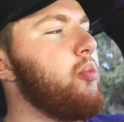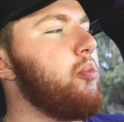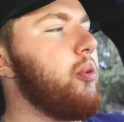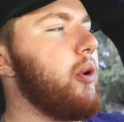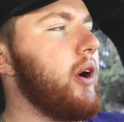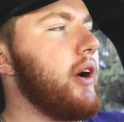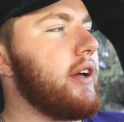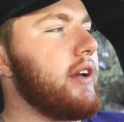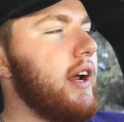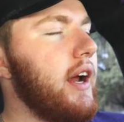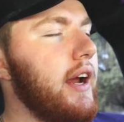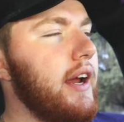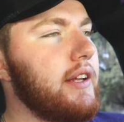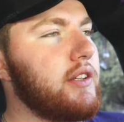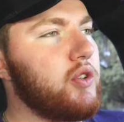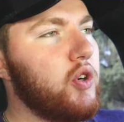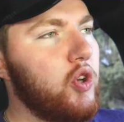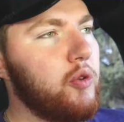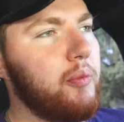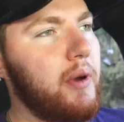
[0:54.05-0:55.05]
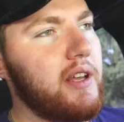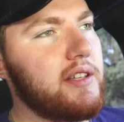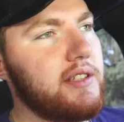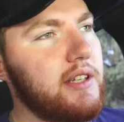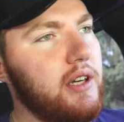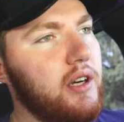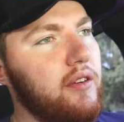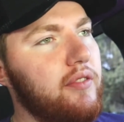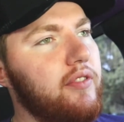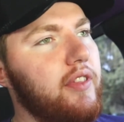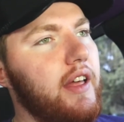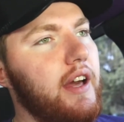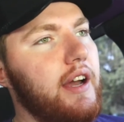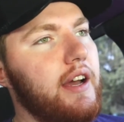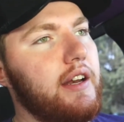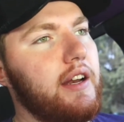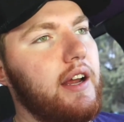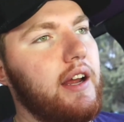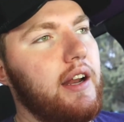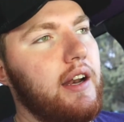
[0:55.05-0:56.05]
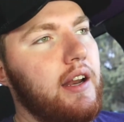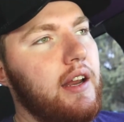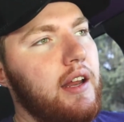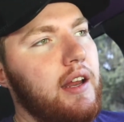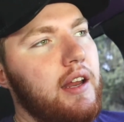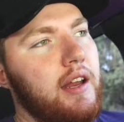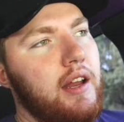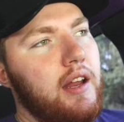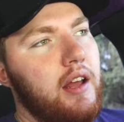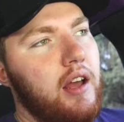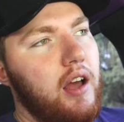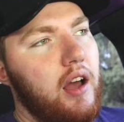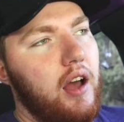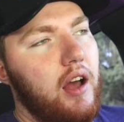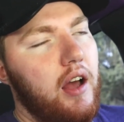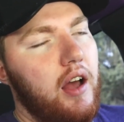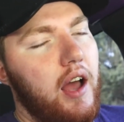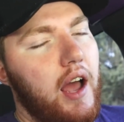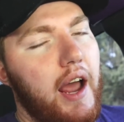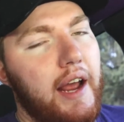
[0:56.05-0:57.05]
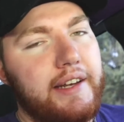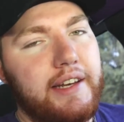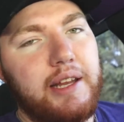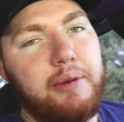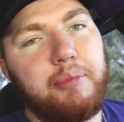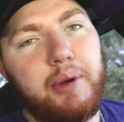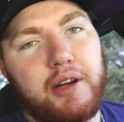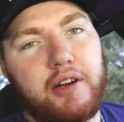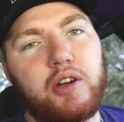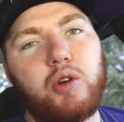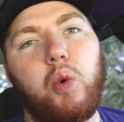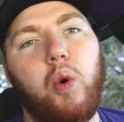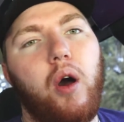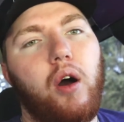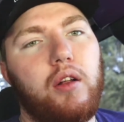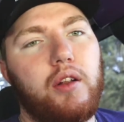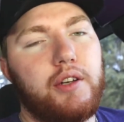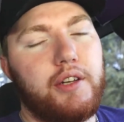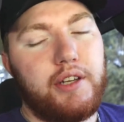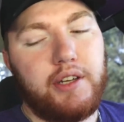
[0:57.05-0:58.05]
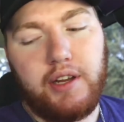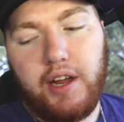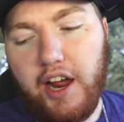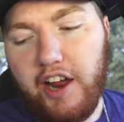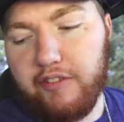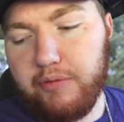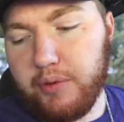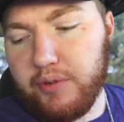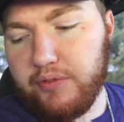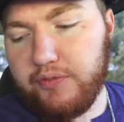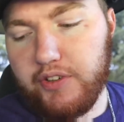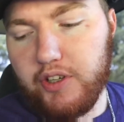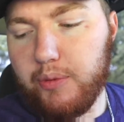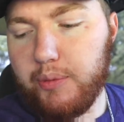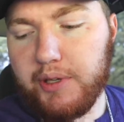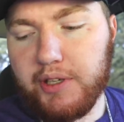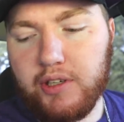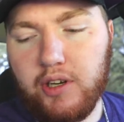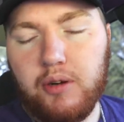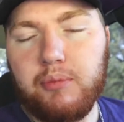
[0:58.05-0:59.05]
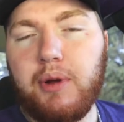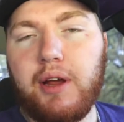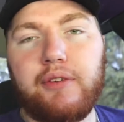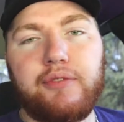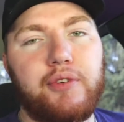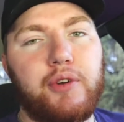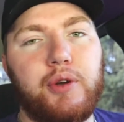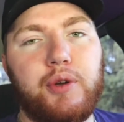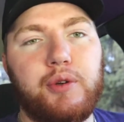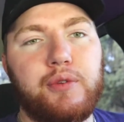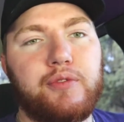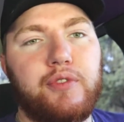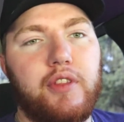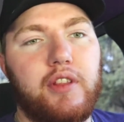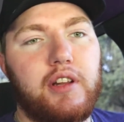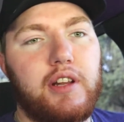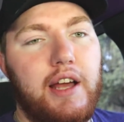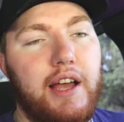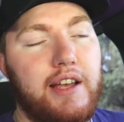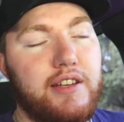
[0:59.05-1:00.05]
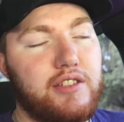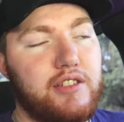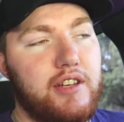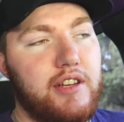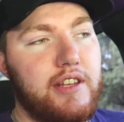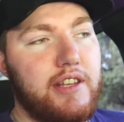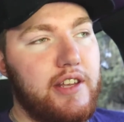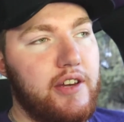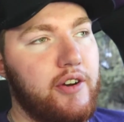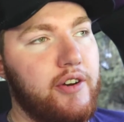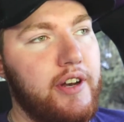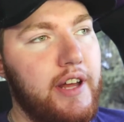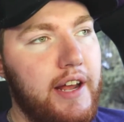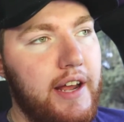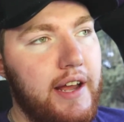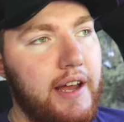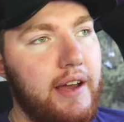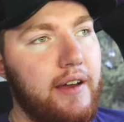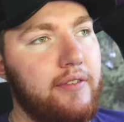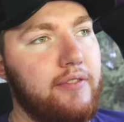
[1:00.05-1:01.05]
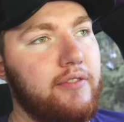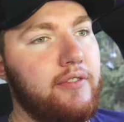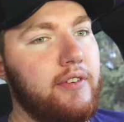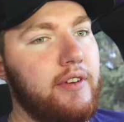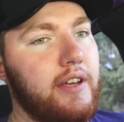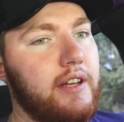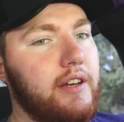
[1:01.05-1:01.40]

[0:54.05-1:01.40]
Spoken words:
But I told myself that I need better quality. I've been filming on my phone for the last year and a half.